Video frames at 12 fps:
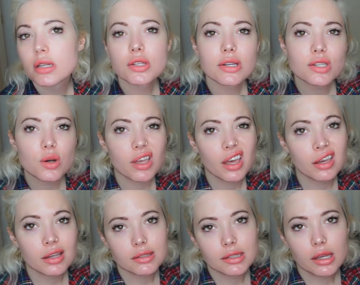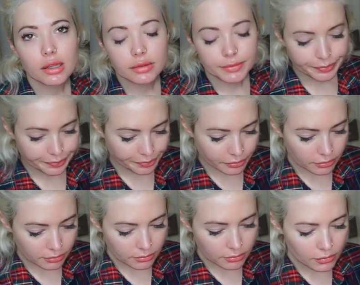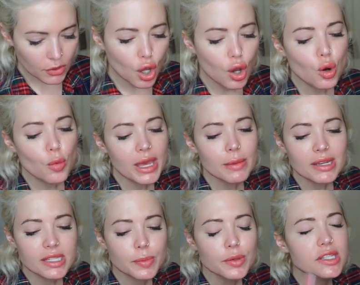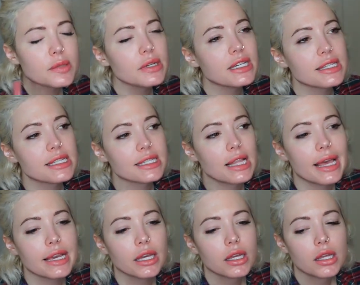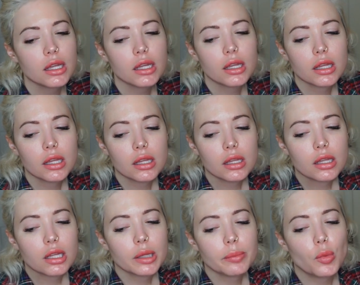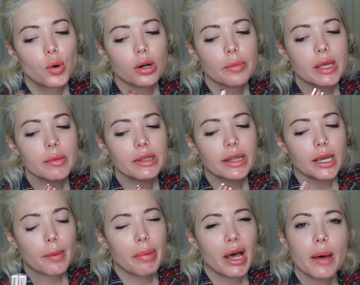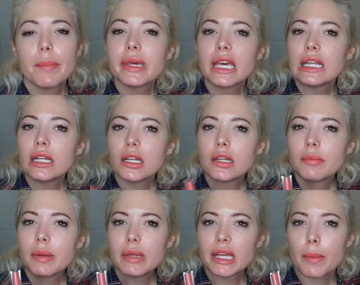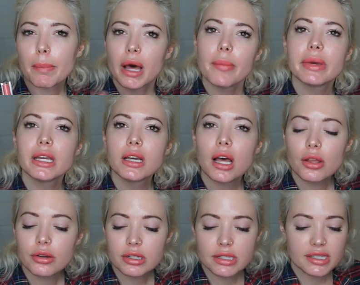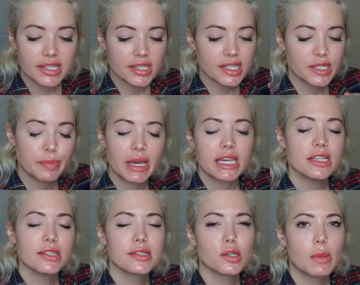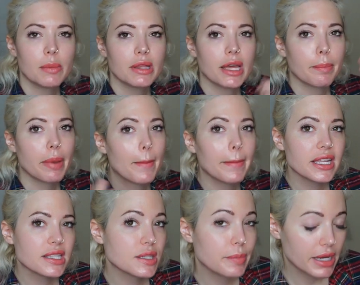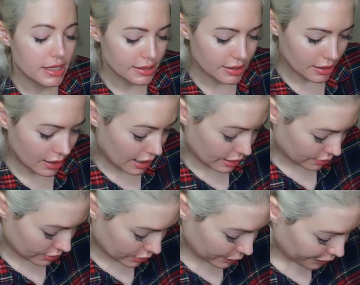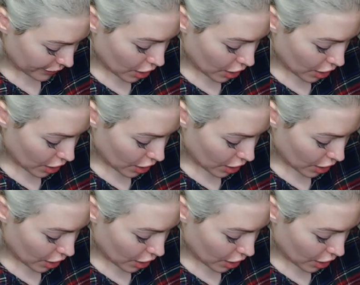So it's okay. It's like, oh, maybe it's supposed to be because it's like more maybe like a pumpkin, maybe like a pumpkin color because it says spice. So maybe like pumpkin spice it. I don't know.